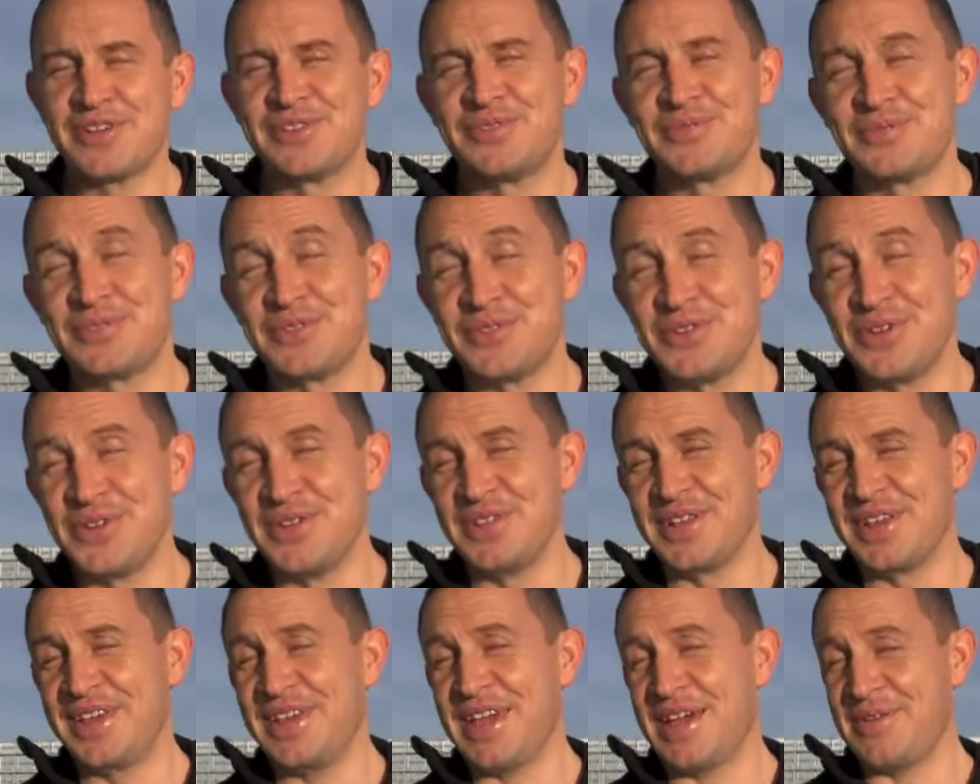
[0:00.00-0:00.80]
as well
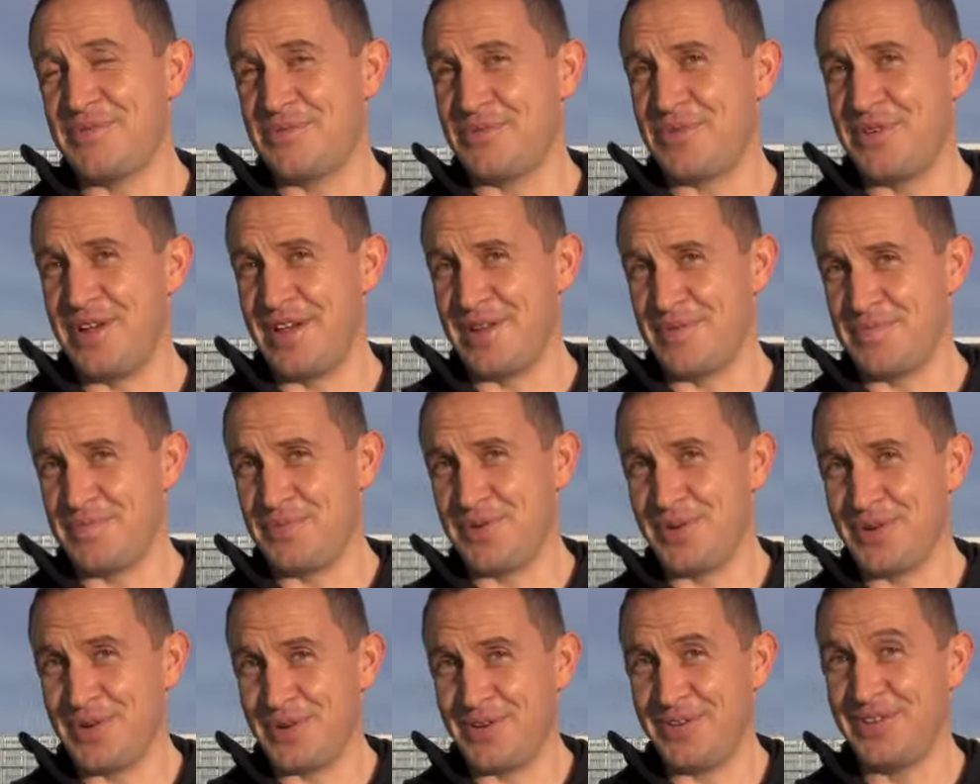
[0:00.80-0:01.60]
turn the camera out and
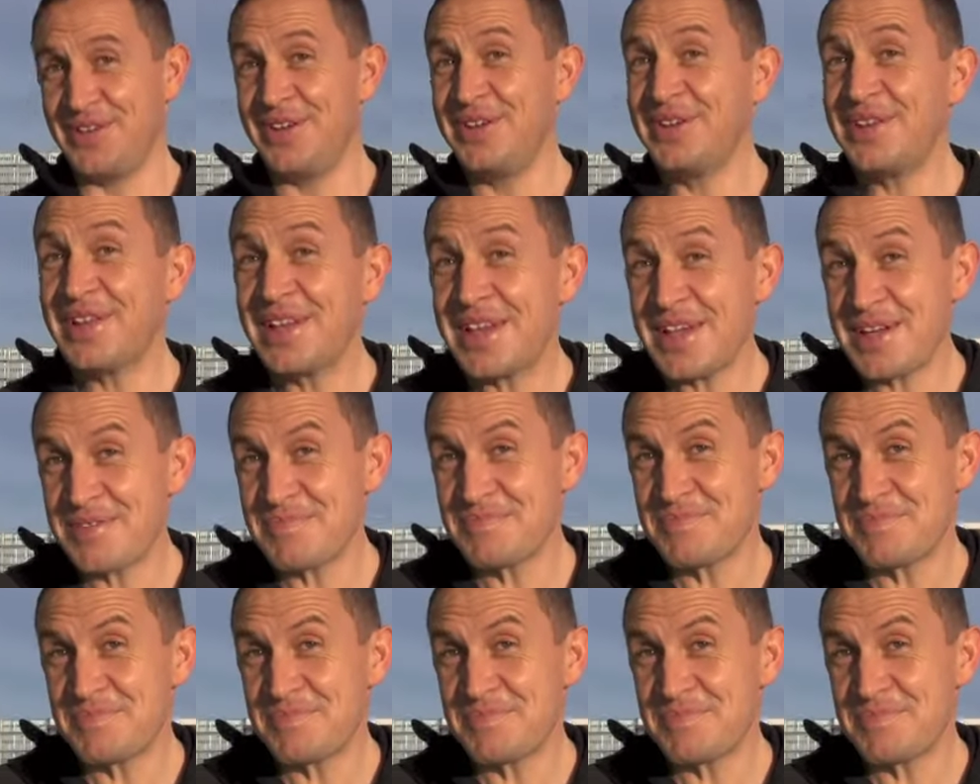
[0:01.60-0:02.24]
put it on you, Liam.